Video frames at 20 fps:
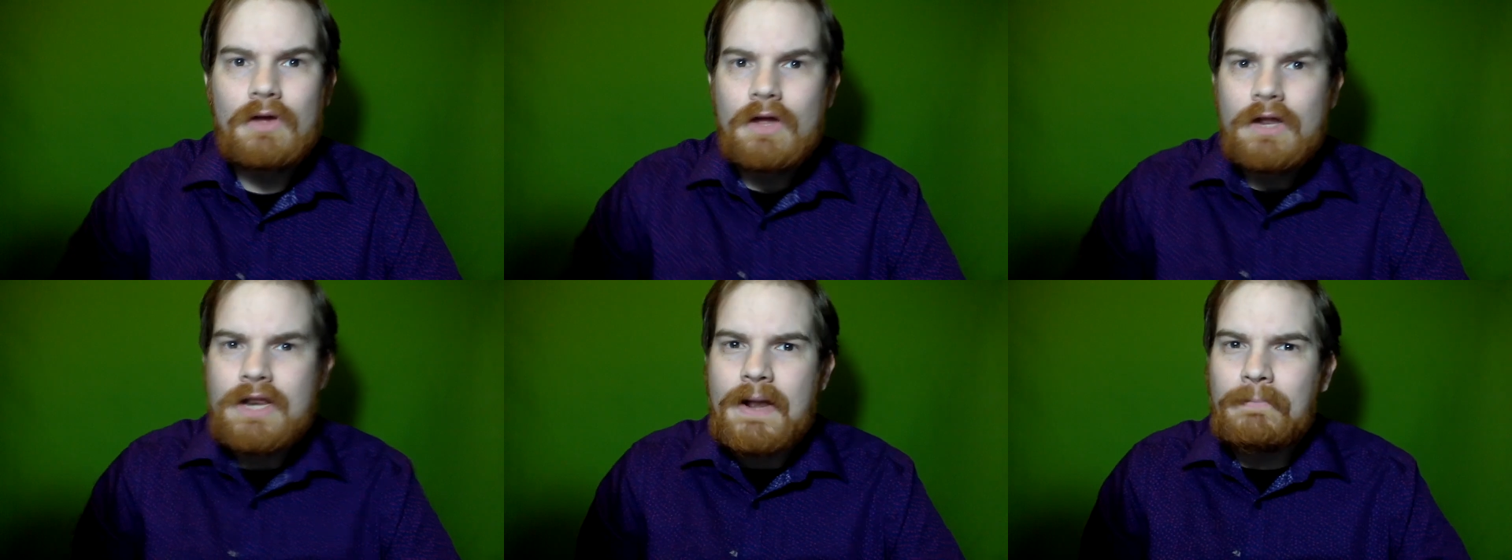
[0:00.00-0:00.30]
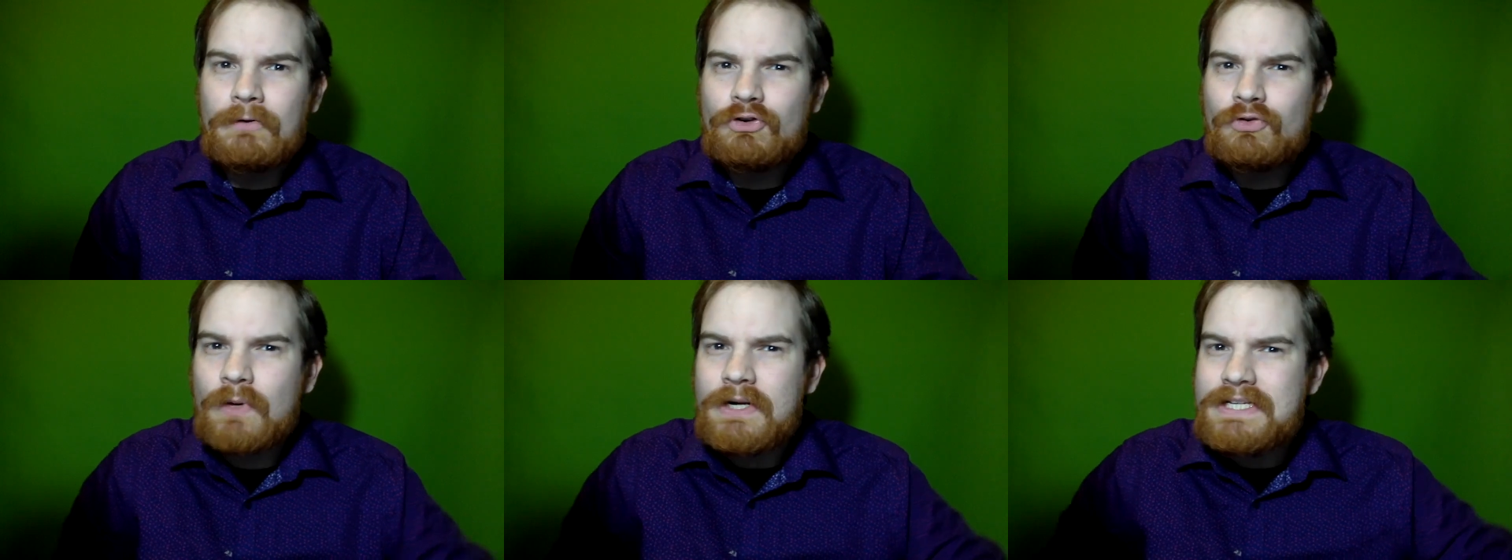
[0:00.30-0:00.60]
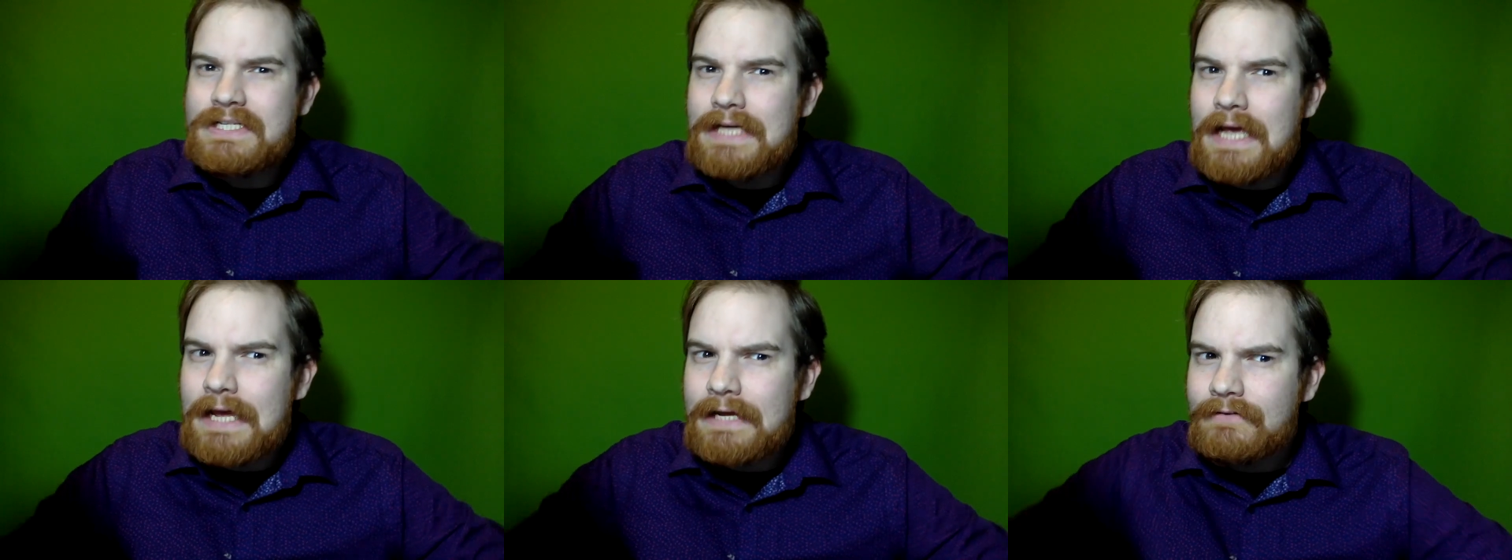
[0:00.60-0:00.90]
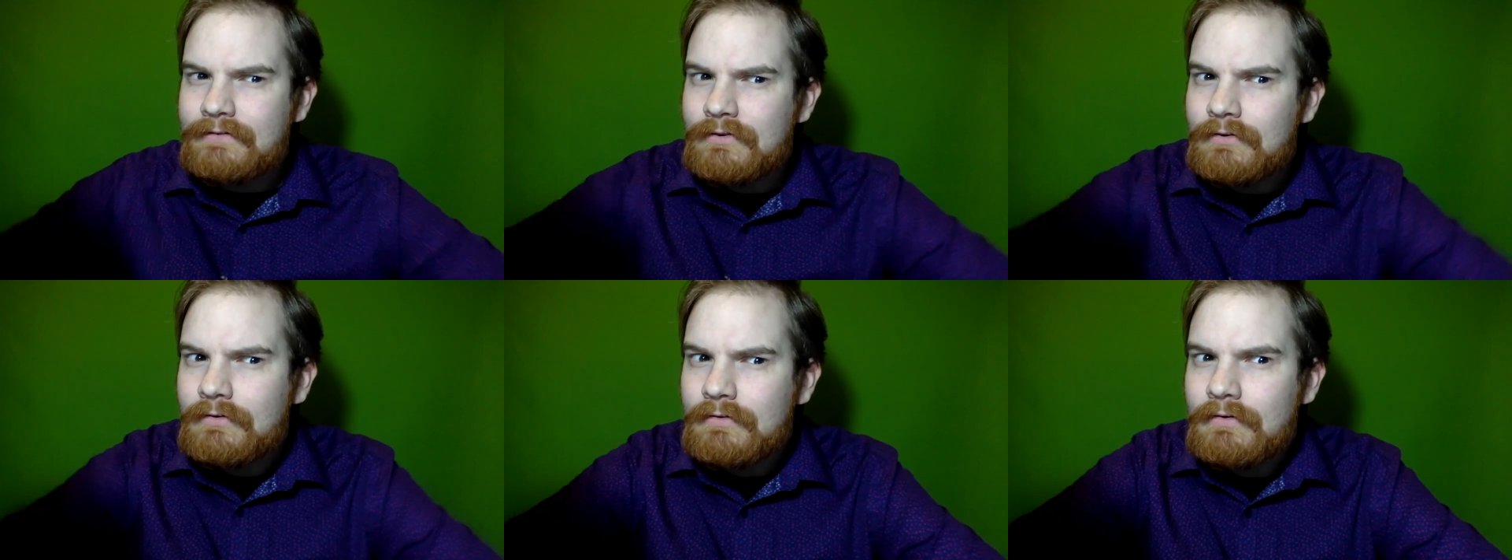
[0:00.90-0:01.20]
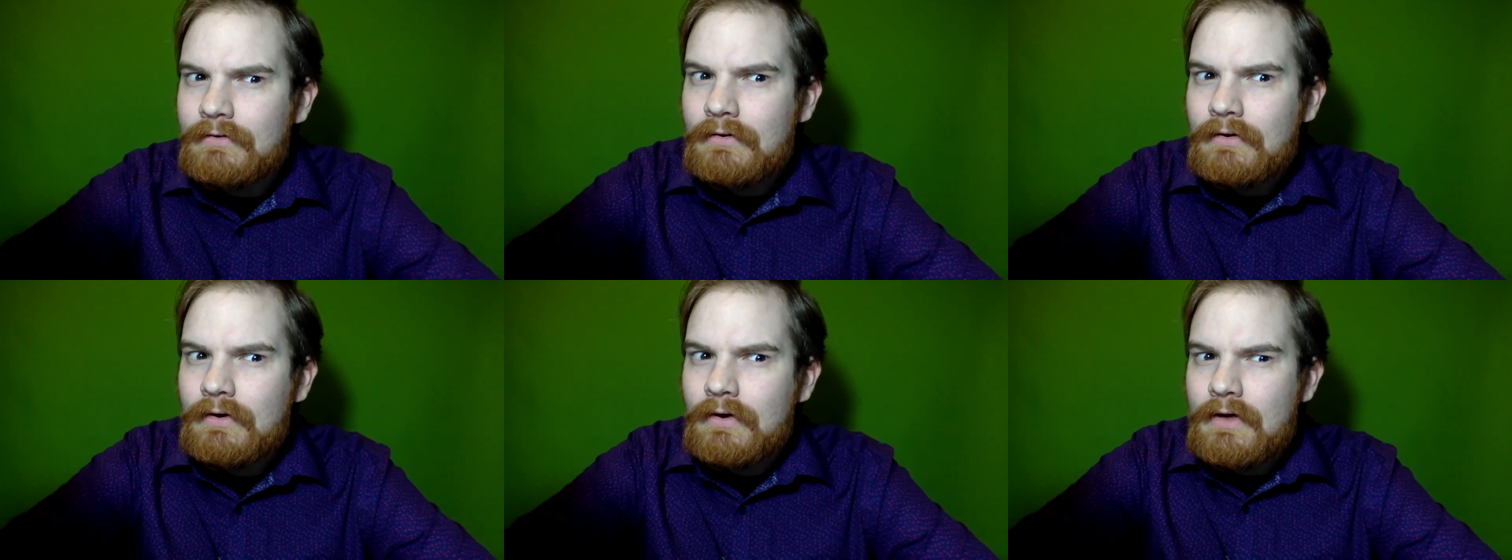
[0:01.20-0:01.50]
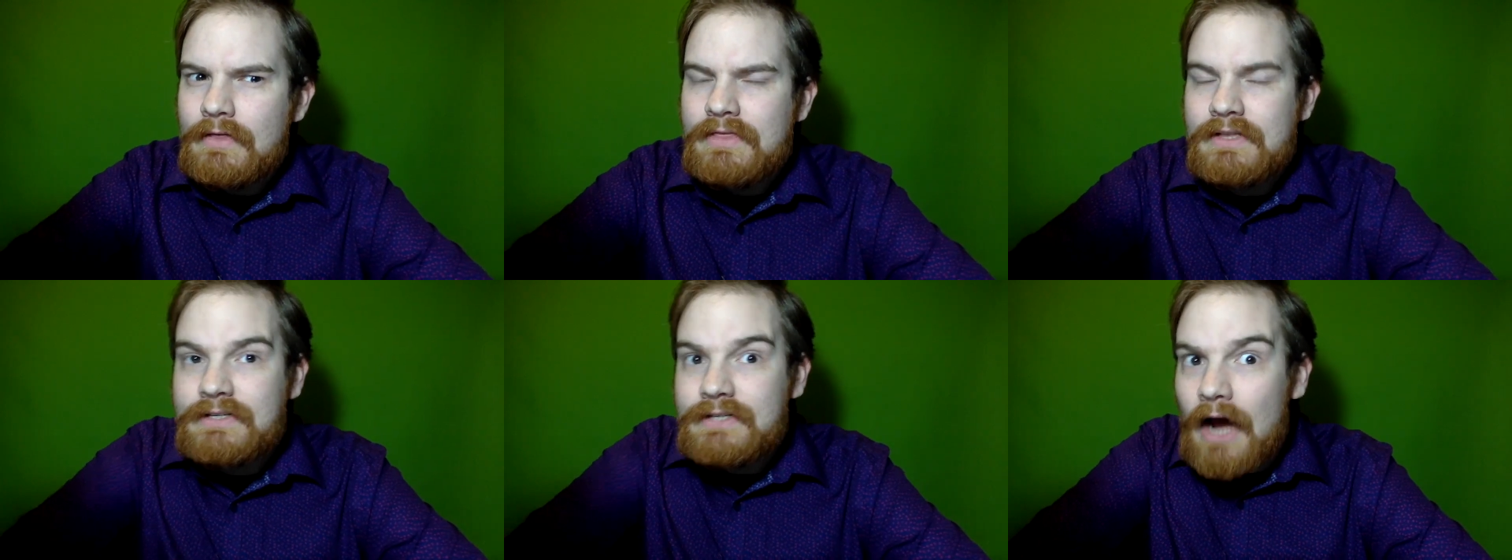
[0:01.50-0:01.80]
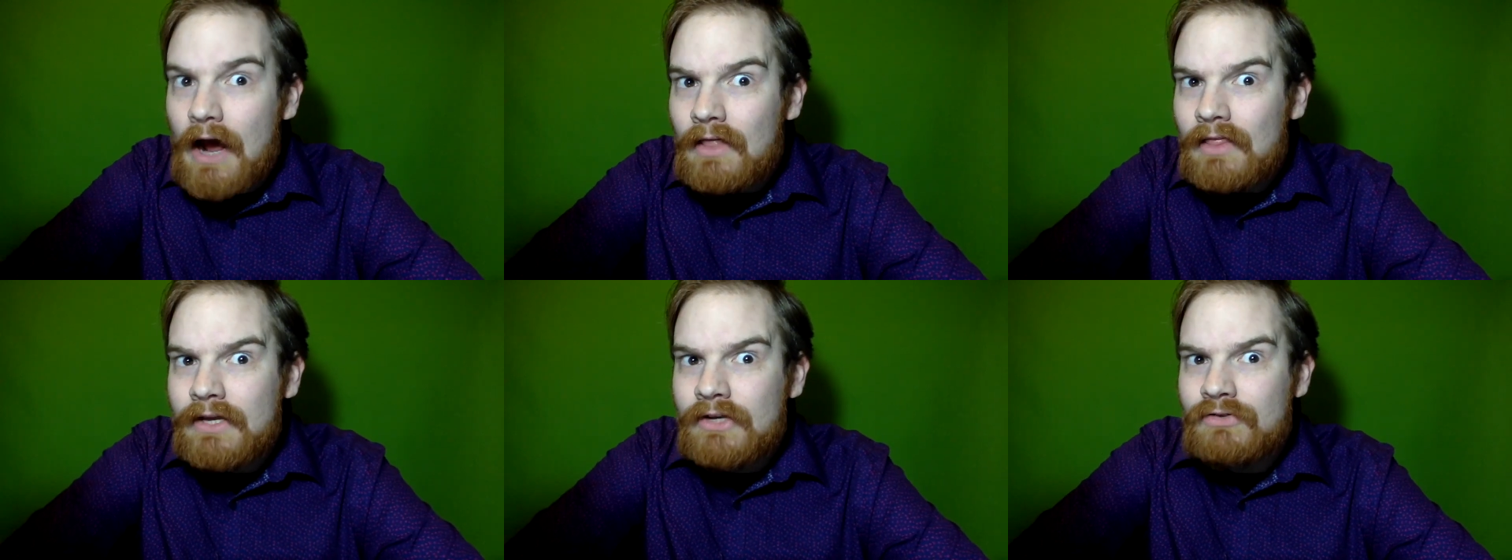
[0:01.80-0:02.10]
Number 28. The
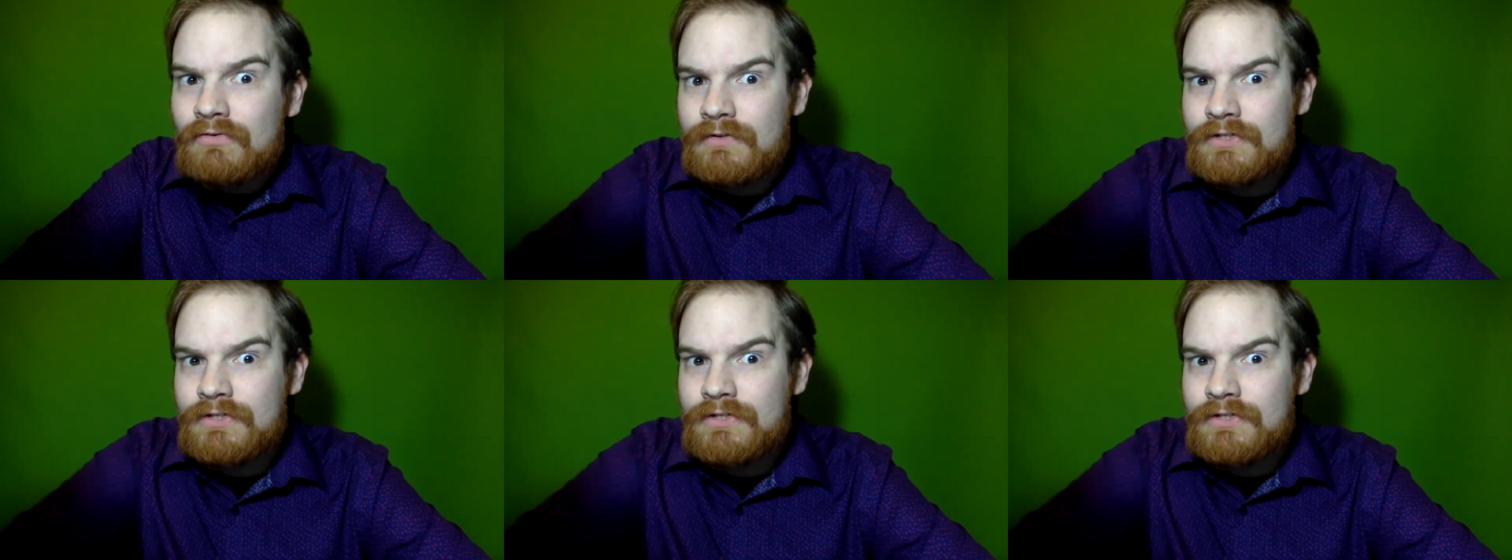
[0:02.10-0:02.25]
Daleks